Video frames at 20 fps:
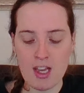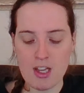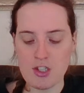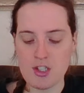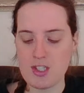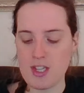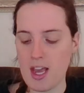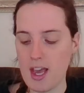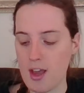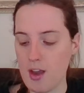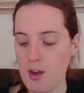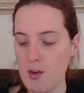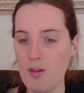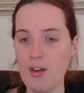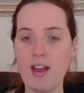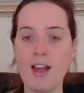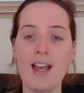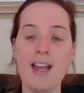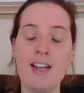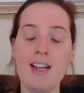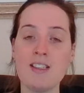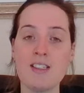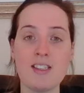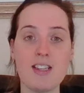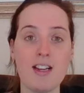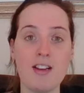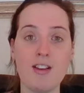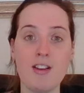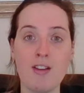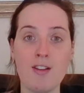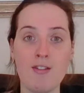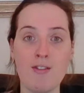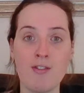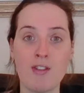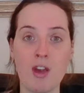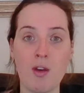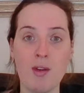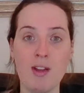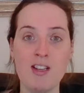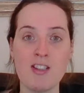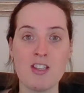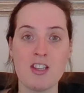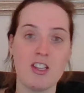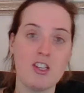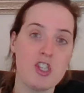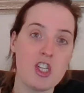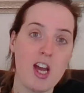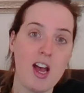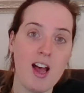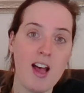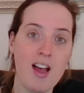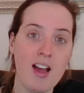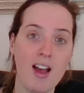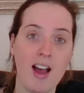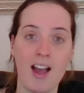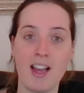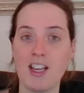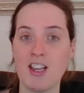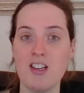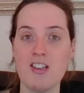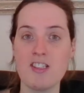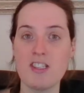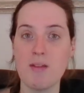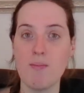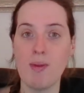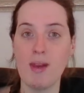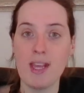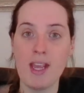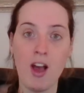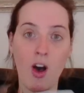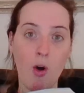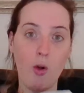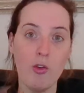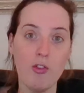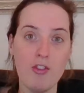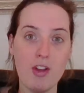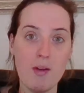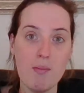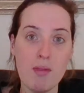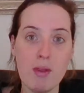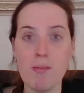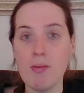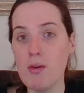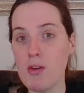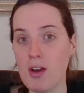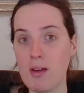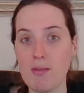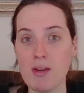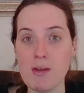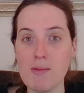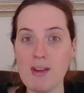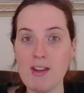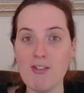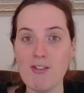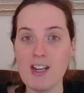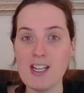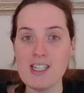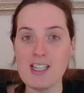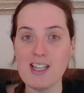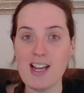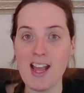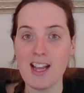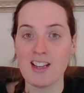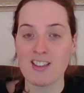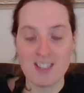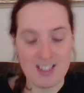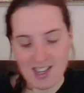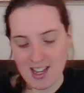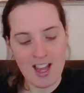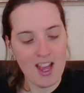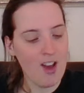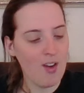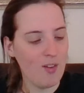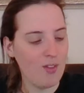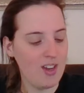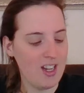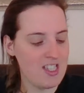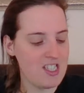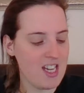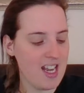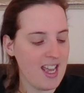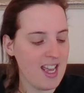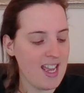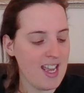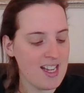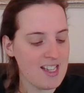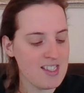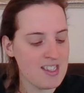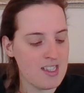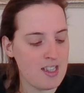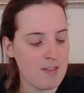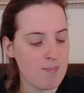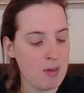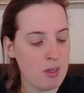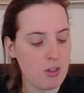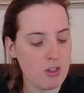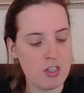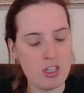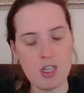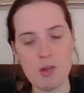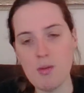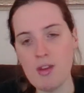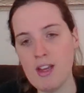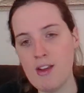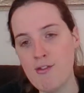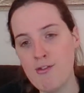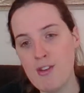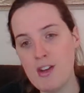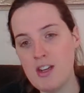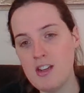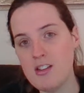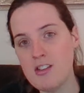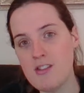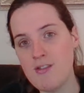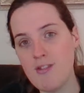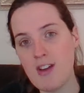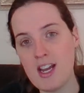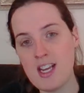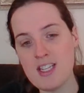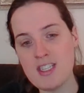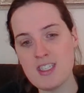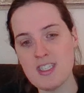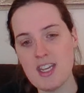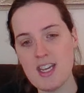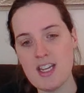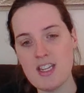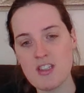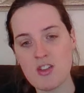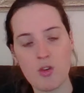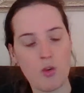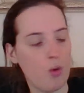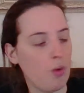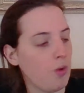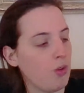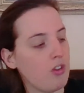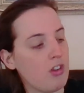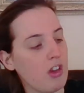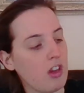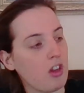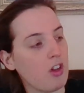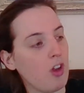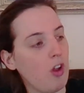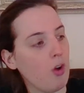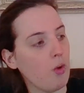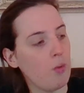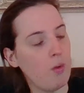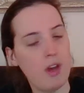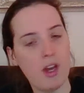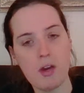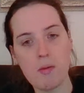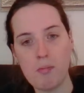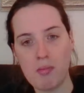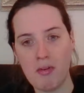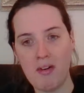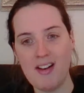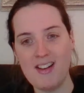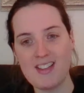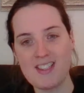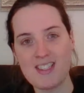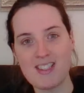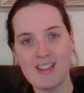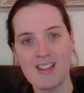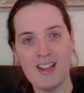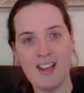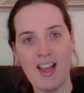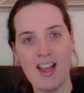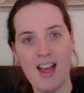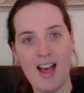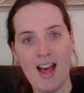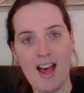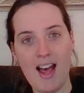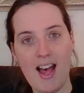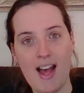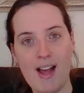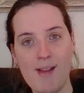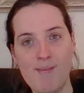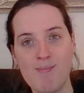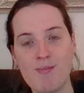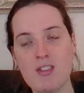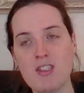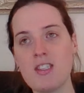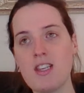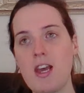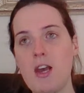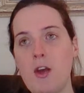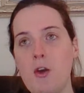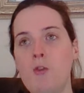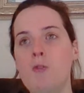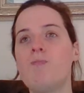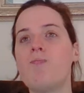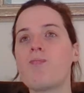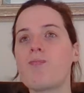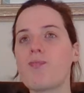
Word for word: So instead of going to the jar, I can simply hold up the book I'm going to be reading next, which is the book two of the Infernal Devices called The Clockwork Prince. Um, so